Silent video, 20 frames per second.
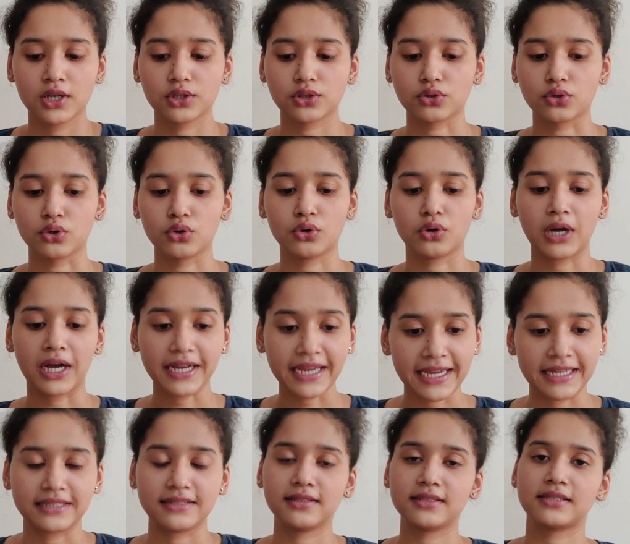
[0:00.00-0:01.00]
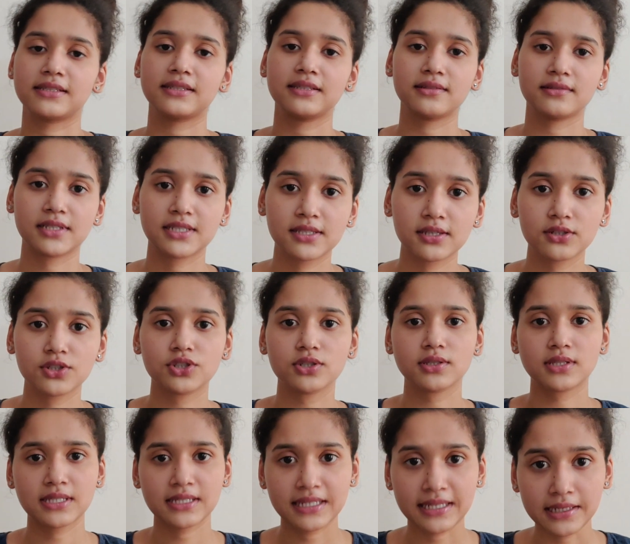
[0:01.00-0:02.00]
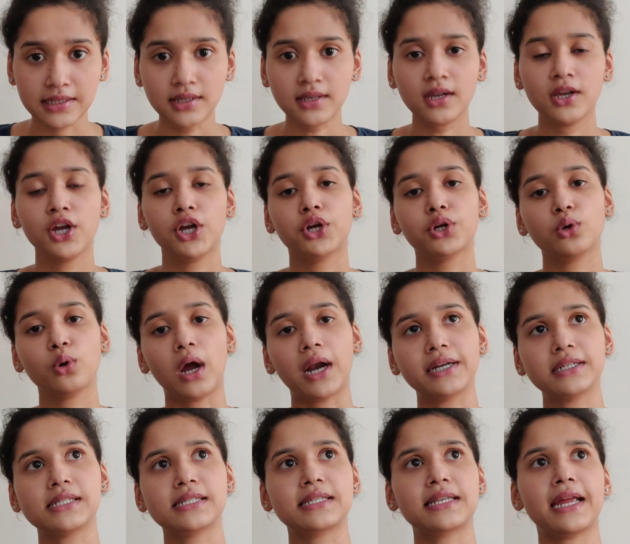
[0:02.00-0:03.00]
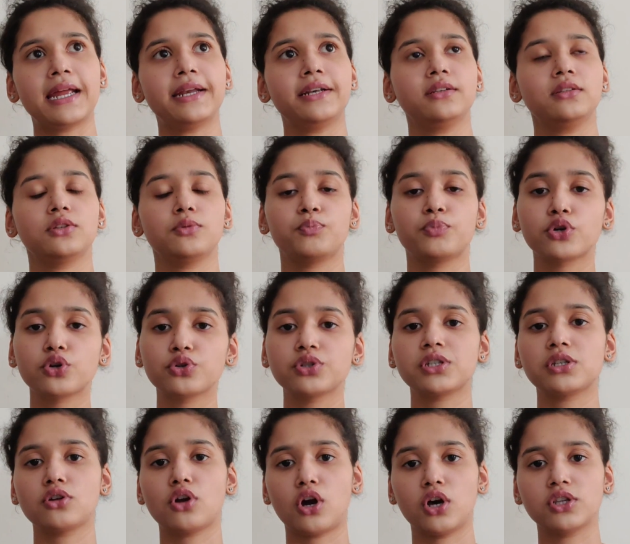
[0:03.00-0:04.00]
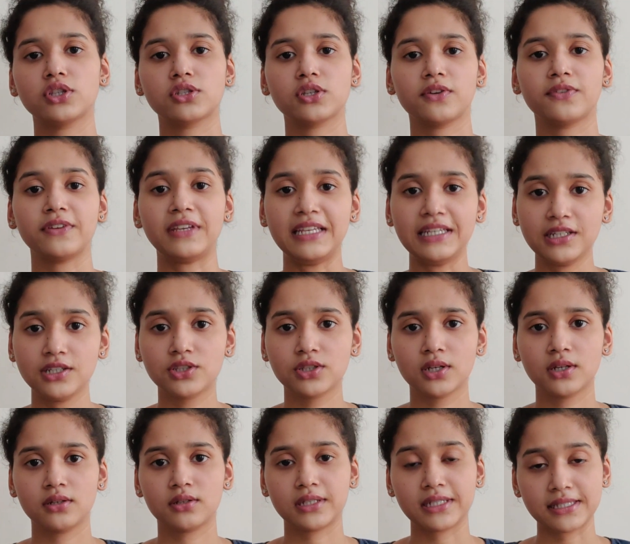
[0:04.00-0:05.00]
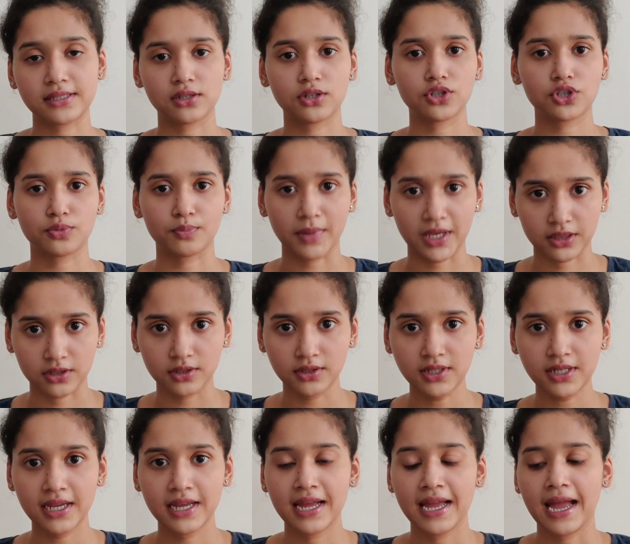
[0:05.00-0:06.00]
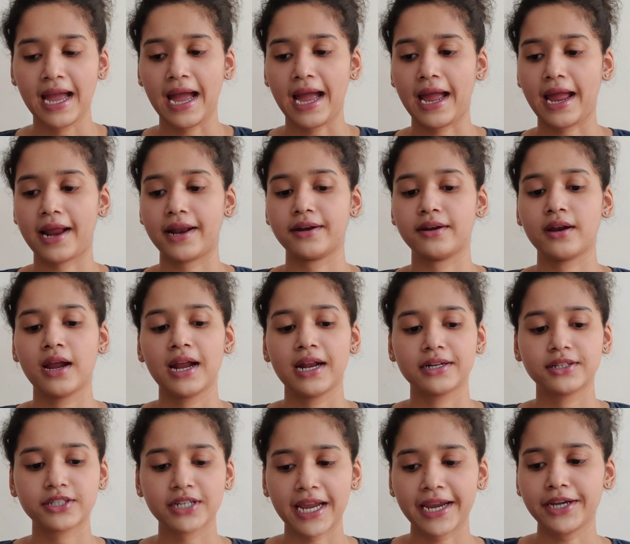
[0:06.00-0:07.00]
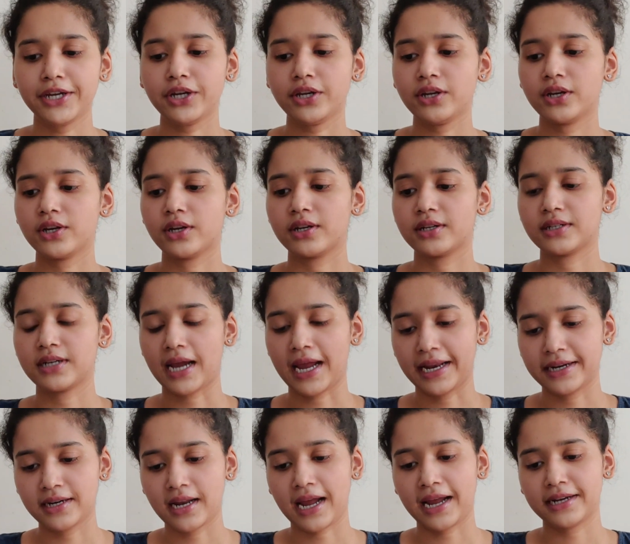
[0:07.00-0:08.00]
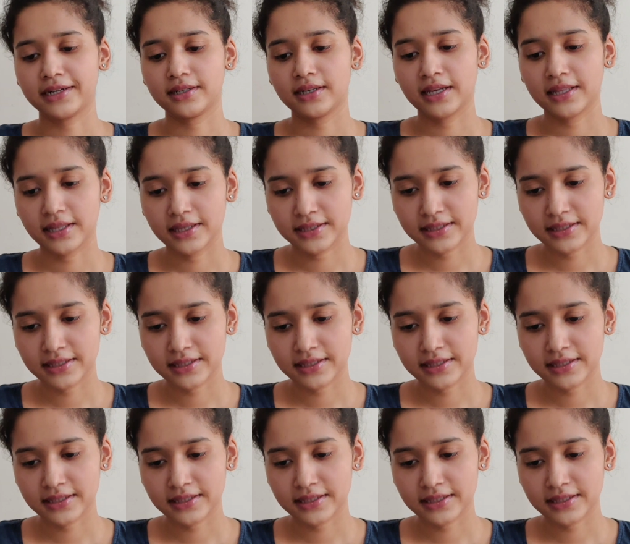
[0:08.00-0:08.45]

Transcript: So again, this is the researcher's skill to understand the pros and cons of each research method and try and